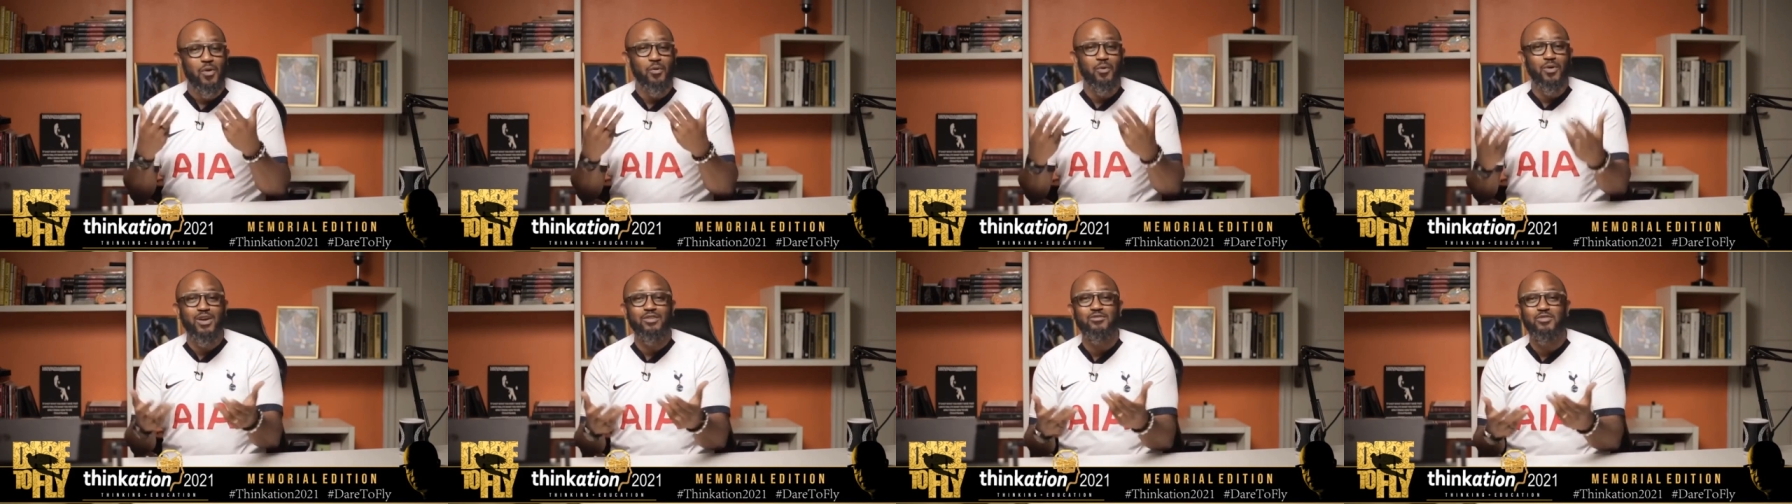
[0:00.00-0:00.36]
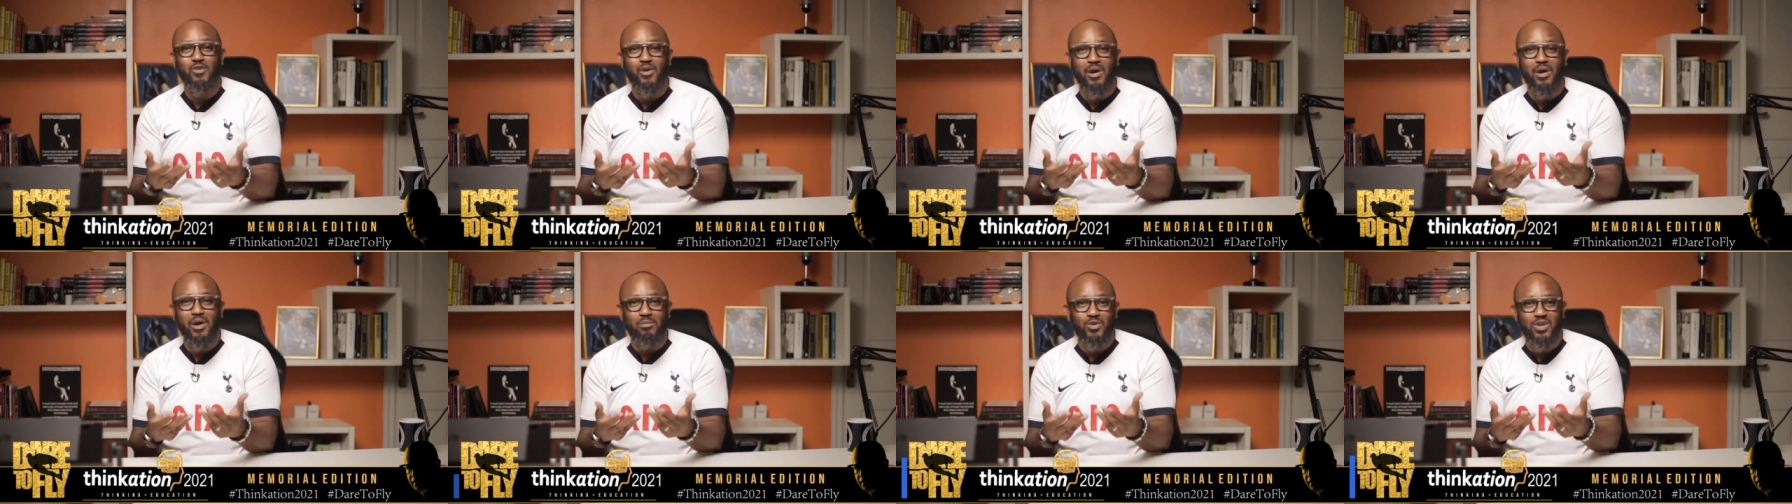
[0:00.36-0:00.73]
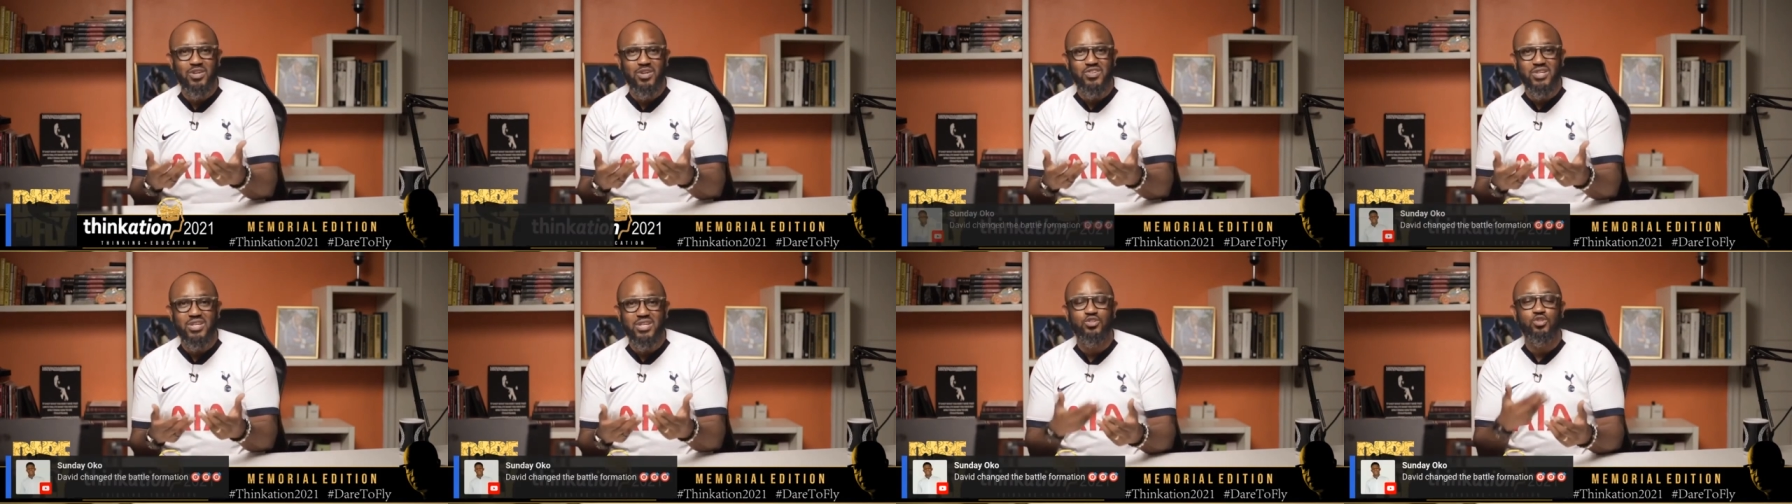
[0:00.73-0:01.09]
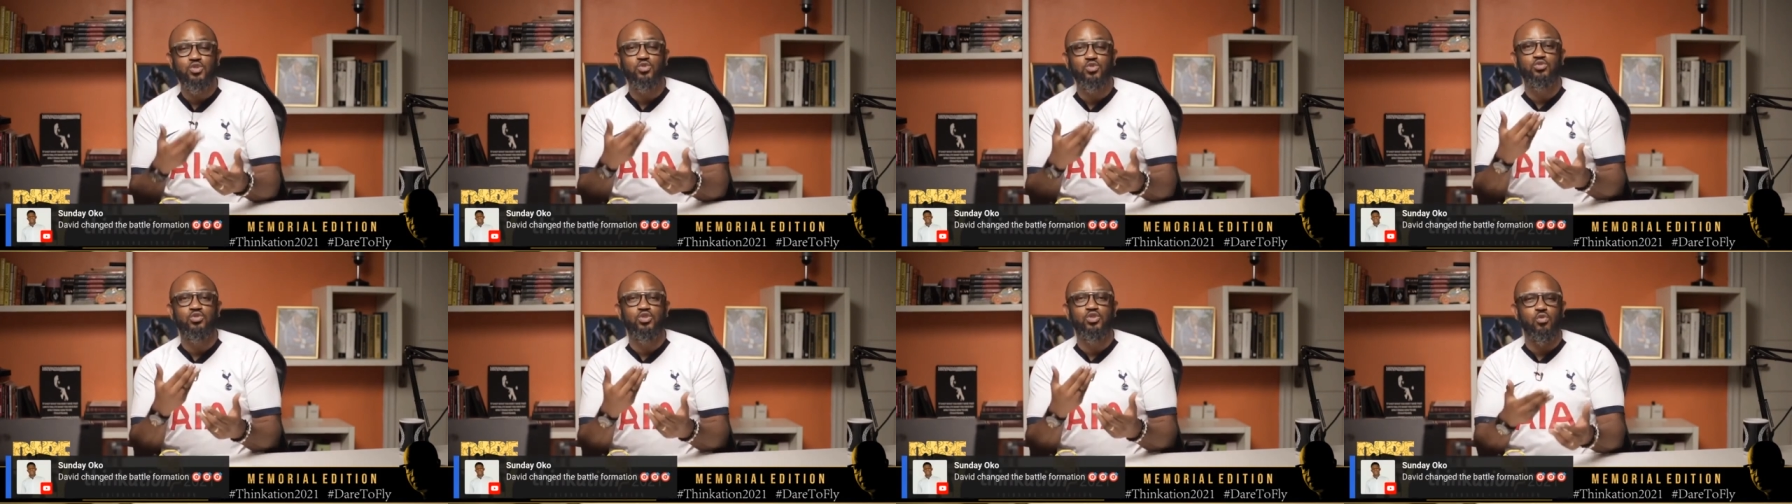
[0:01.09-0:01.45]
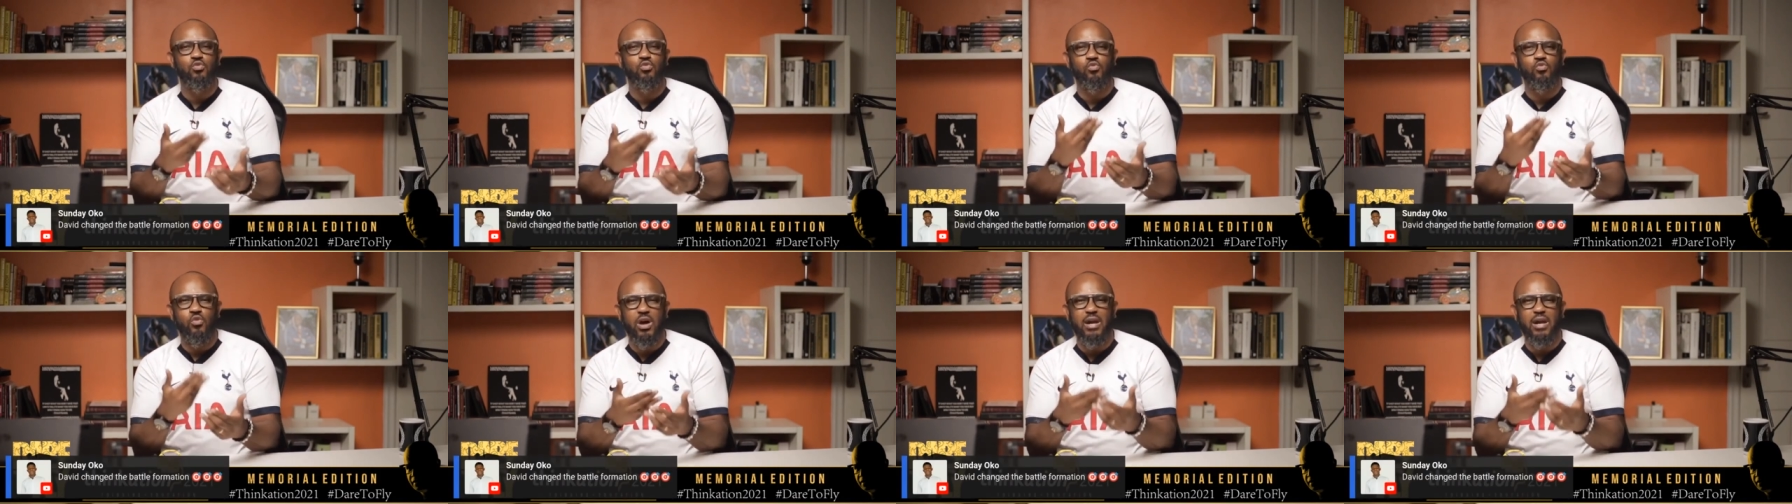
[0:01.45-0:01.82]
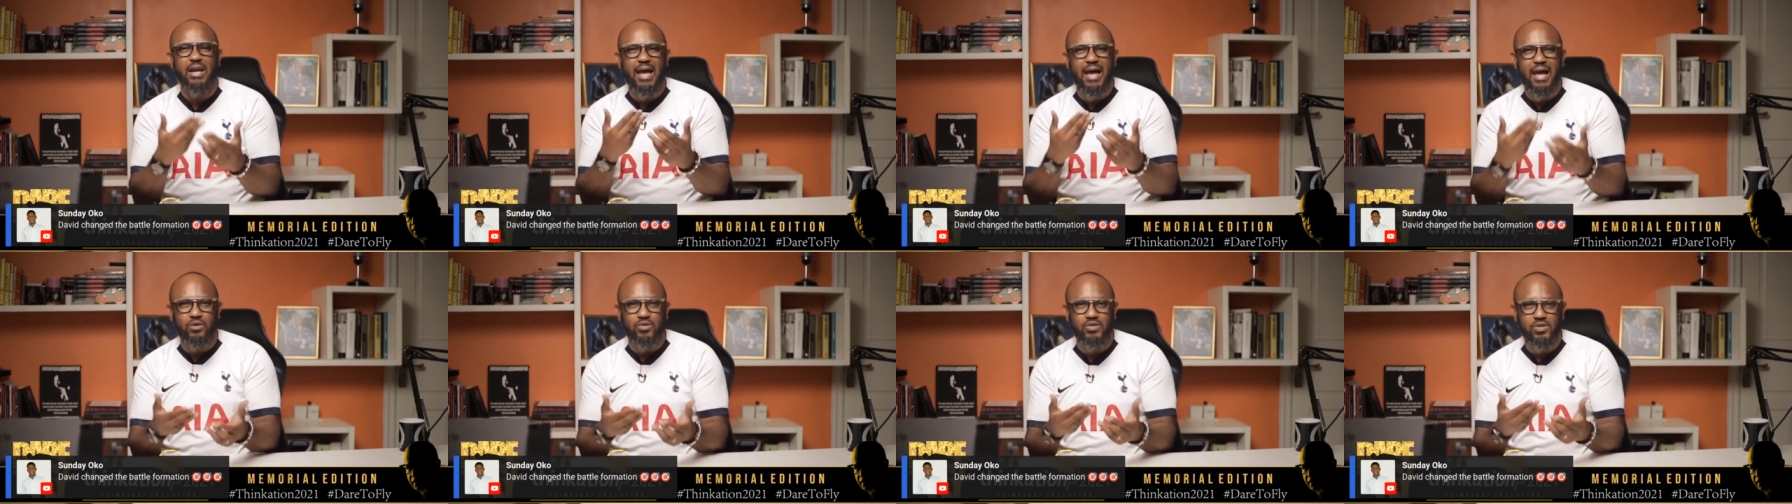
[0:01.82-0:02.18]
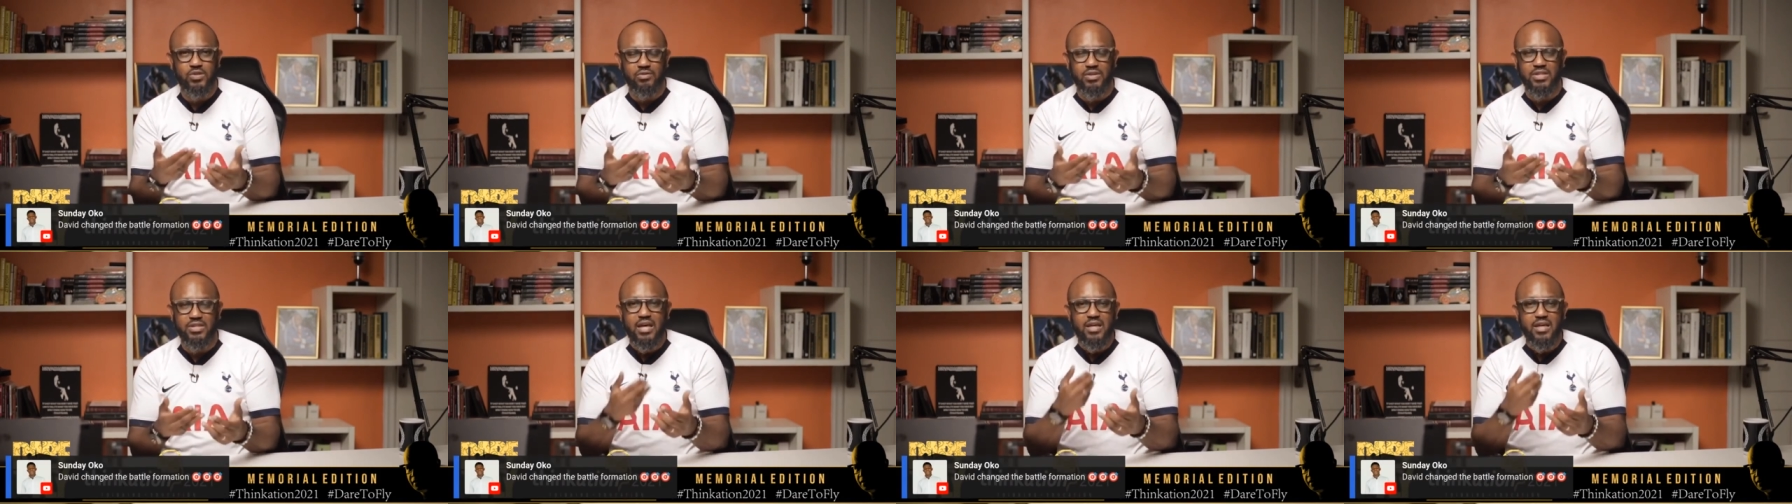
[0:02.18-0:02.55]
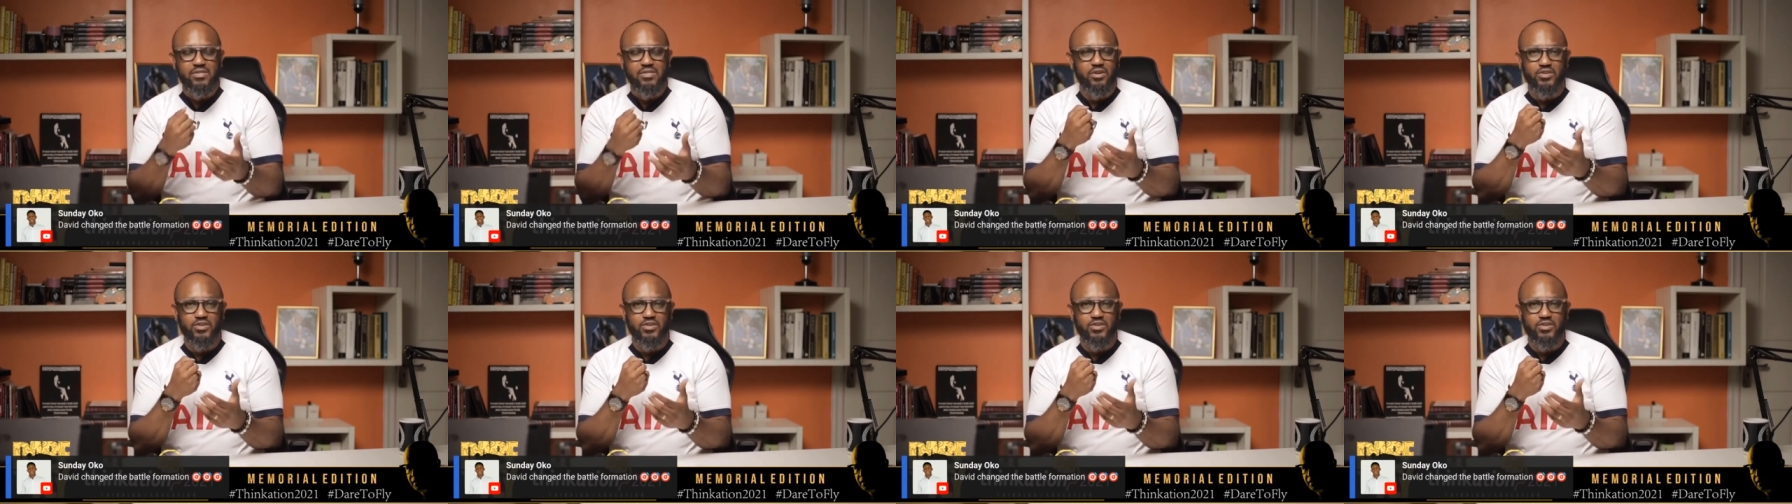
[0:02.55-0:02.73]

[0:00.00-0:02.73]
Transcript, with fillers: Whatever your ammunition is, you don't run out of it.